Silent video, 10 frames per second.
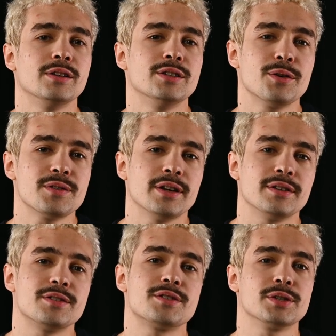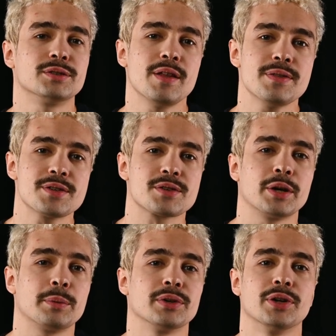Note that to run the
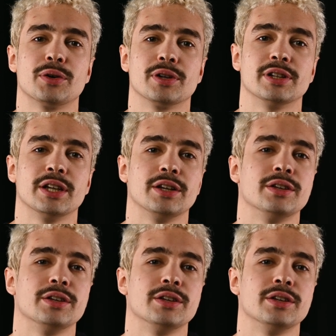scraper locally,